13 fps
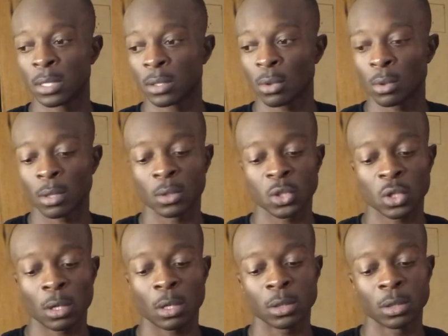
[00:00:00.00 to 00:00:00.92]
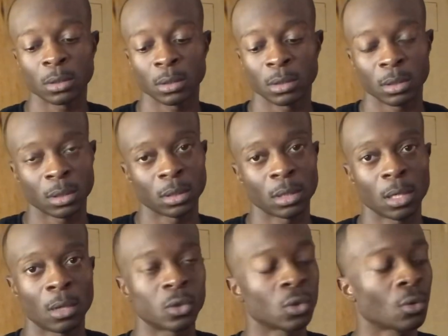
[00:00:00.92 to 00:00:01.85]
Throw it on the charger,
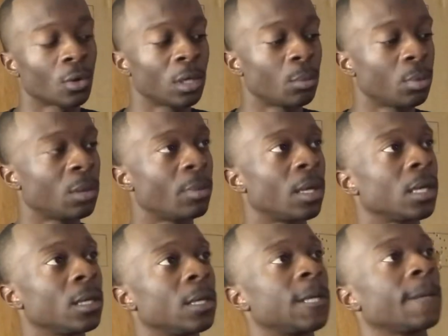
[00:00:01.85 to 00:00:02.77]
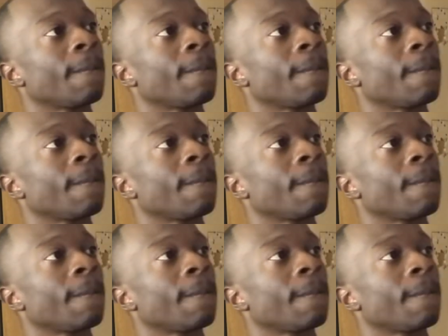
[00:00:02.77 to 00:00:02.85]
goes green, put it back in there.